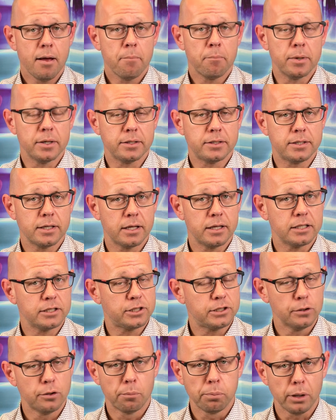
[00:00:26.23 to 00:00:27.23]
But there's
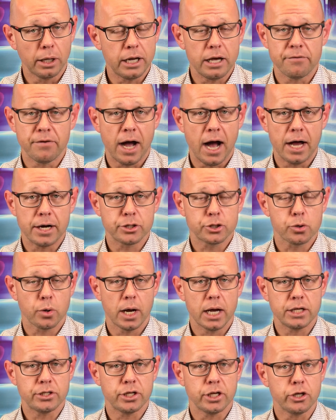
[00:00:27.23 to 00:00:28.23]
still plenty of harness
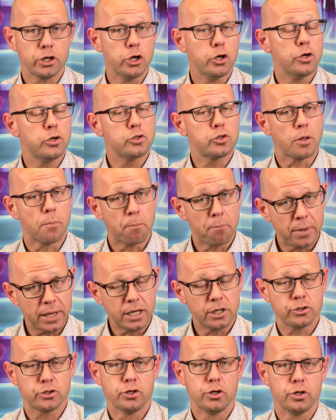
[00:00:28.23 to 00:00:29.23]
racing news. The
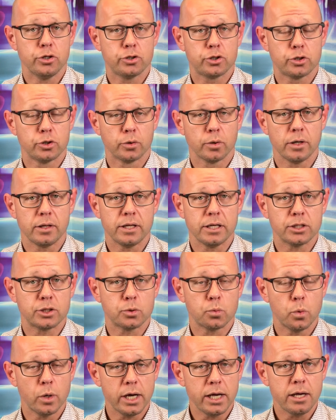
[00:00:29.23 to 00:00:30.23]
biggest news story
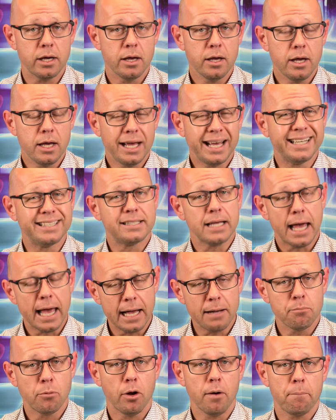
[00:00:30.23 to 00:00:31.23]
this week is
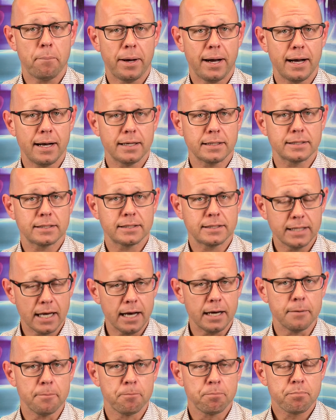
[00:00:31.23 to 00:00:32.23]
Egmont Park
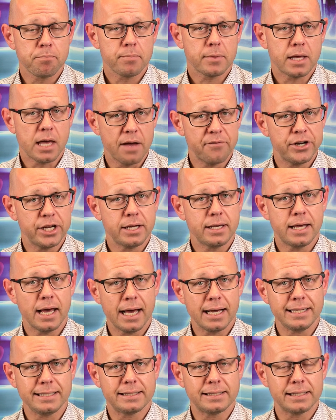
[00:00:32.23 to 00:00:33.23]
Stud. Kevin and
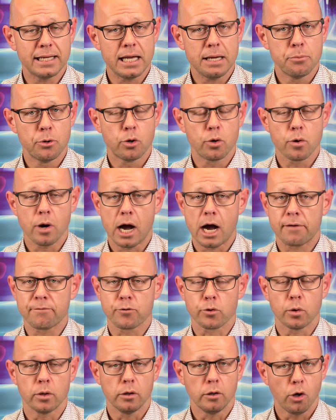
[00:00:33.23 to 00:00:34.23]
Kay Seymour,
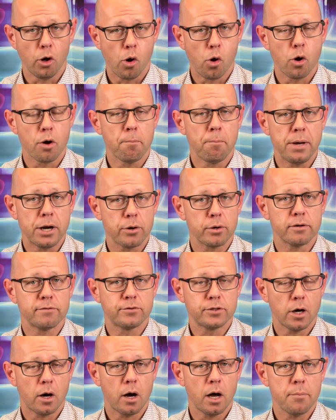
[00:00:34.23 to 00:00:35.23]
after a long period of
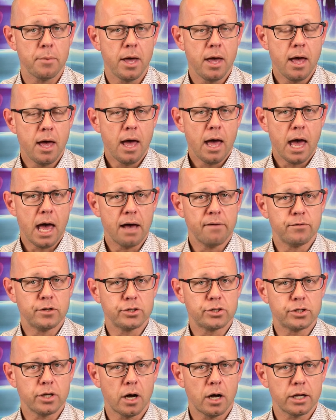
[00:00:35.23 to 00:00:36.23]
time, have
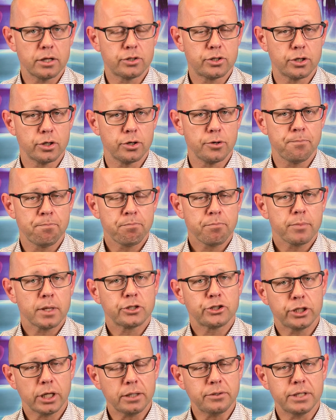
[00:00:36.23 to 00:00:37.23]
decided to
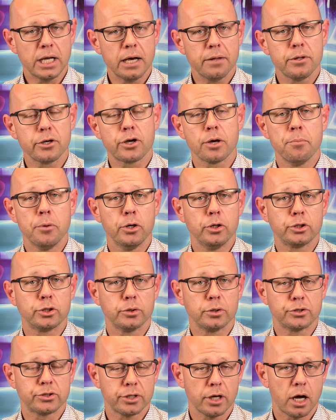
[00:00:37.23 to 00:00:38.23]
shut down the
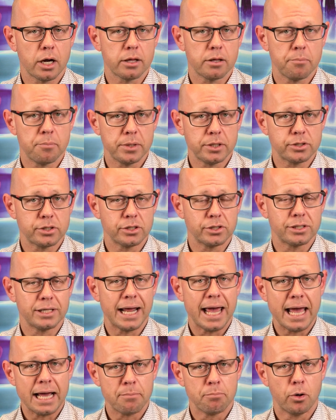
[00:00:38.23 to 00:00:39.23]
commercial side of the business
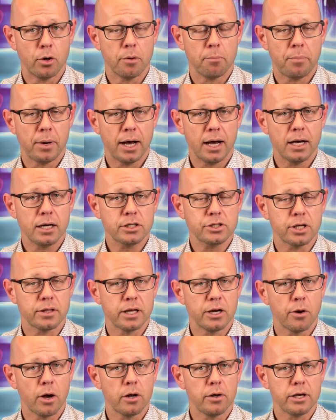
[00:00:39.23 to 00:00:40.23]
at Egmont Park, so
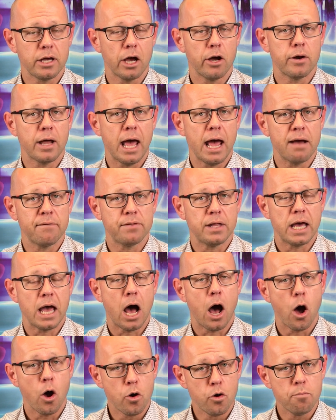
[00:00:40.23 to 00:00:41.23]
they're only going to have their
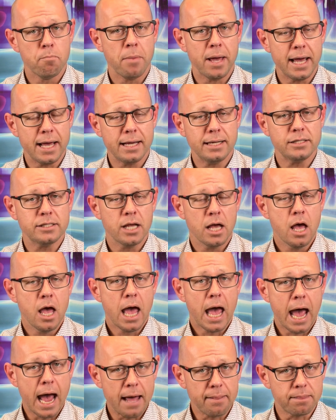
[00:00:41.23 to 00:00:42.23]
own mares
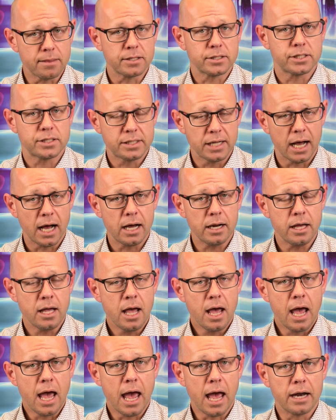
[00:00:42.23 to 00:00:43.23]
at the stud.
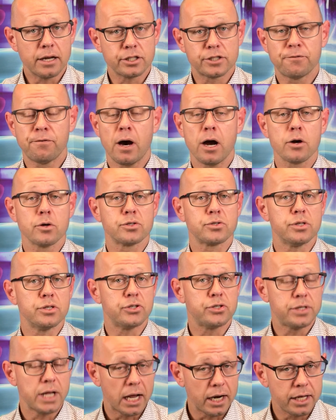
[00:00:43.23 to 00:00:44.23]
And as far as the
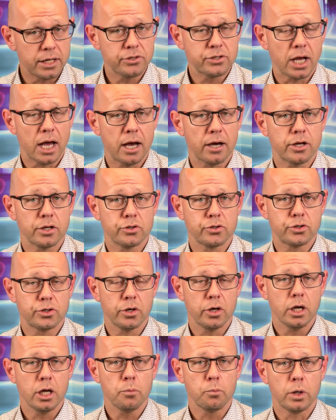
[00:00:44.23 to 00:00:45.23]
stallions are
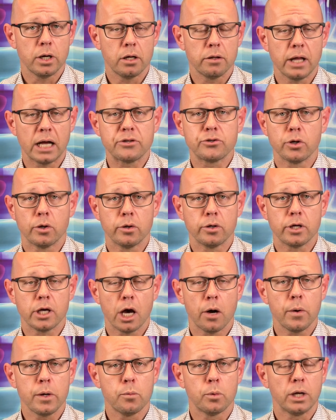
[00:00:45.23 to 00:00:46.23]
concerned, well, that's
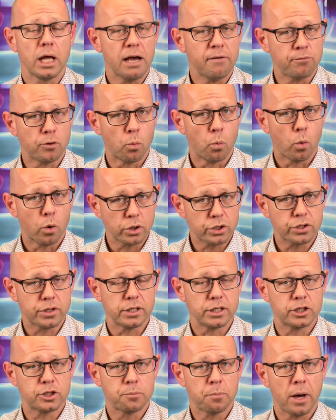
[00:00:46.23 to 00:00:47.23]
ongoing. We'll have to watch
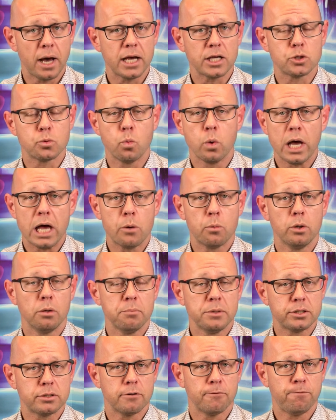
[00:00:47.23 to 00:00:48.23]
this space. Where will
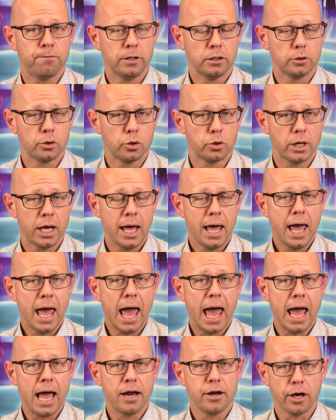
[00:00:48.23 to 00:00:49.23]
Mr. Feelgood
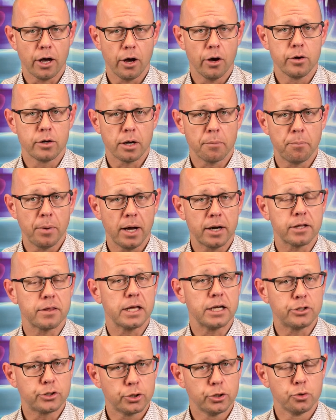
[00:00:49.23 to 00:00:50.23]
and Ahoka Punter,
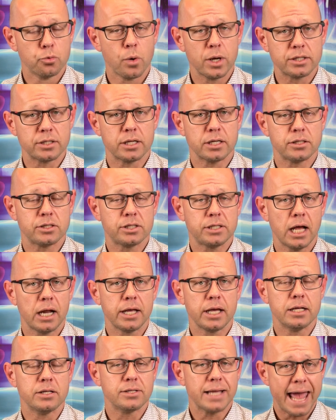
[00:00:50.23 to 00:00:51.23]
their two resident
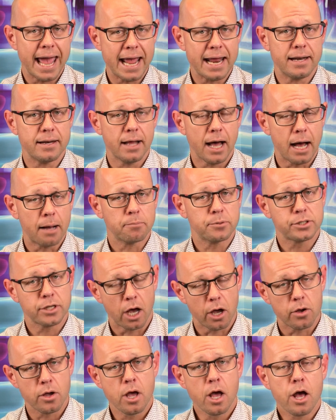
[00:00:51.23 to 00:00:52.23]
stallions, end up?
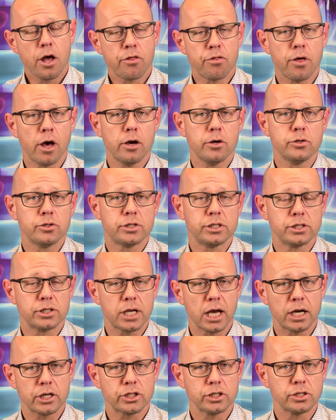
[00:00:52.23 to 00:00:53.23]
So those
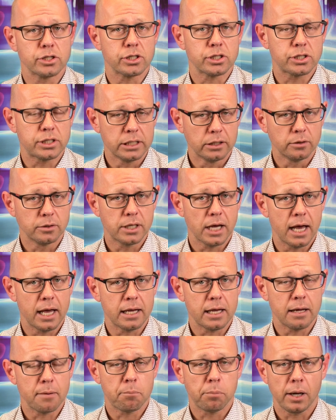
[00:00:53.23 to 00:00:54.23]
discussions are still
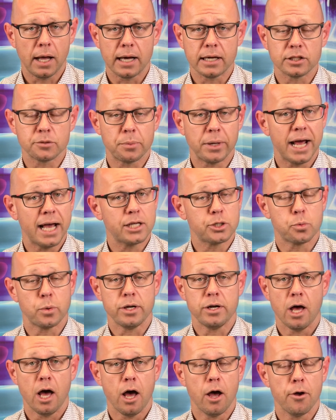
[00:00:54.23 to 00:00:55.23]
taking place. But as
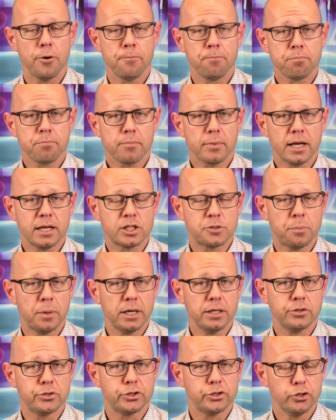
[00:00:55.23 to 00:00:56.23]
we know, it's
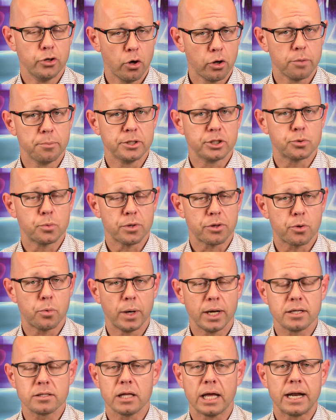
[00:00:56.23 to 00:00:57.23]
been synonymous with
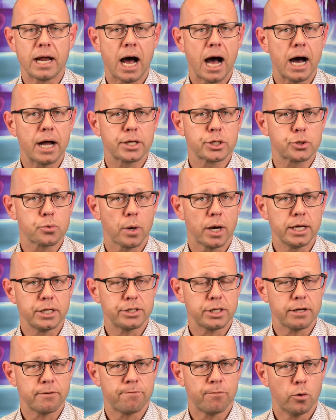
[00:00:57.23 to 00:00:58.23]
Queensland harness
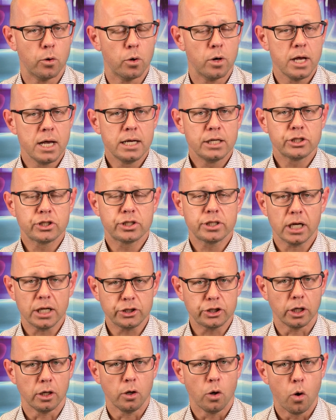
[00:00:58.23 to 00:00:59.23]
racing for
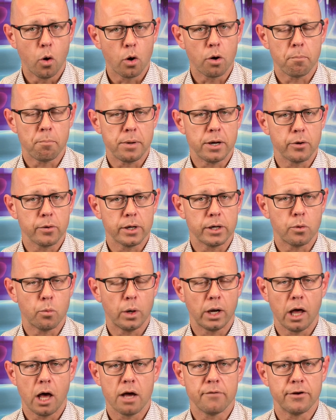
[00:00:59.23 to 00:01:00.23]
such a long period,
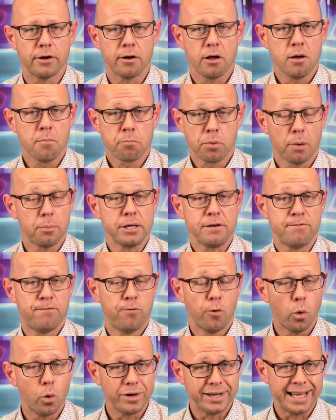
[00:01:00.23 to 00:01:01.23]
well over probably
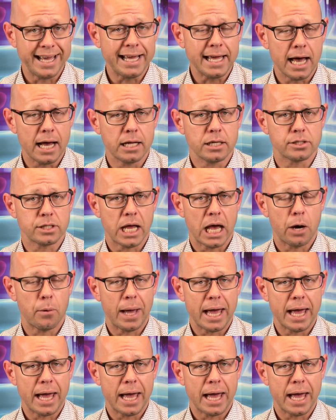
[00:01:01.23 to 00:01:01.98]
4 decades now.